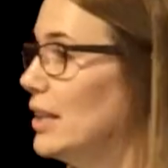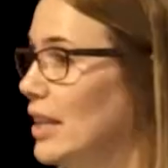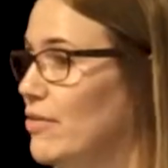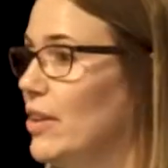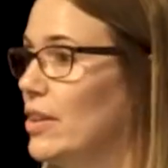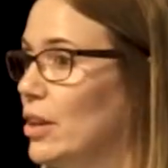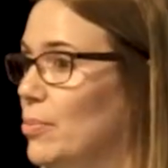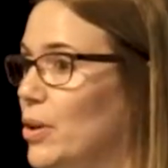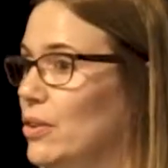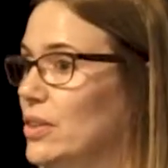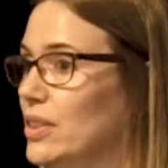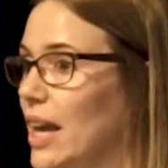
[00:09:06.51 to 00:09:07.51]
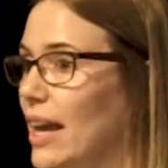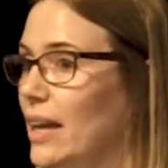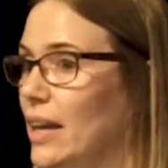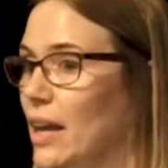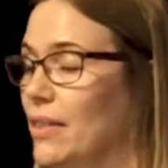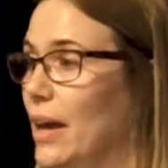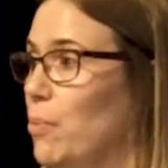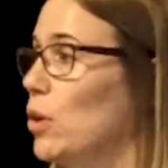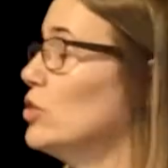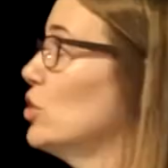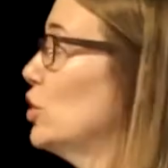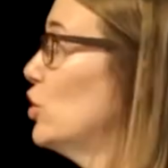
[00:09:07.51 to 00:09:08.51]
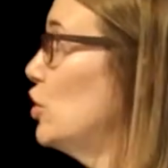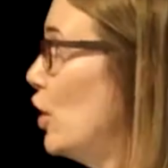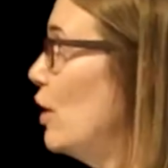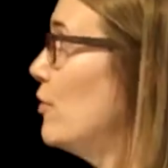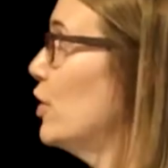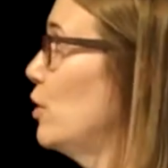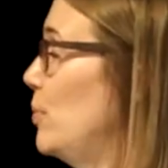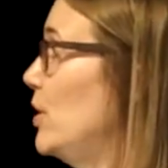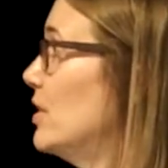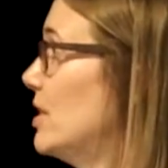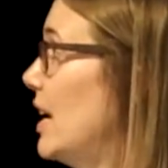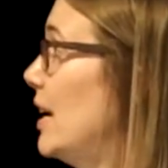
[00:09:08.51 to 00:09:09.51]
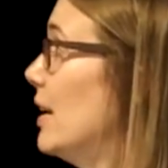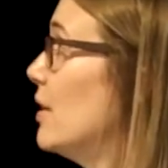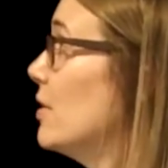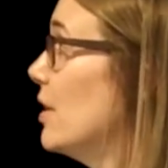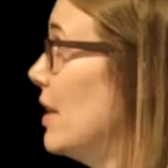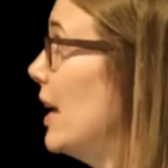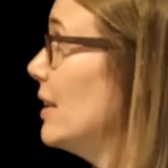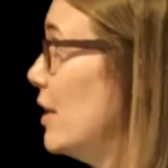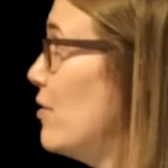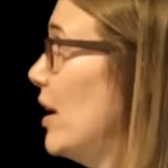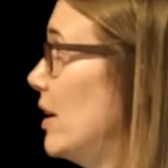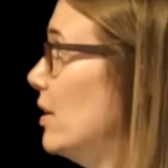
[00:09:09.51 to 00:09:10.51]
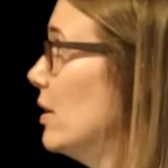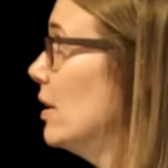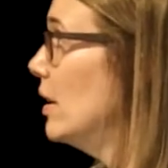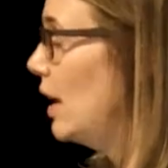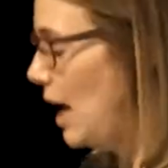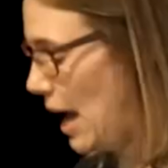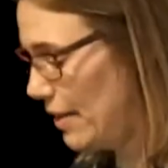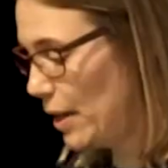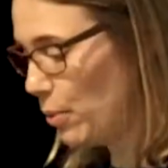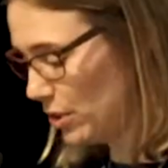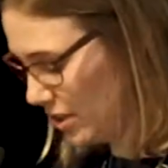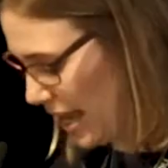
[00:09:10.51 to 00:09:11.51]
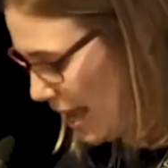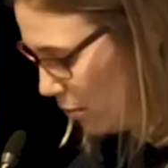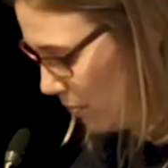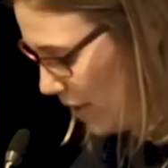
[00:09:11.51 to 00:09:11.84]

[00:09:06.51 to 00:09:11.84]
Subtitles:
They live in the community, they want to serve the community that they live in, and they want to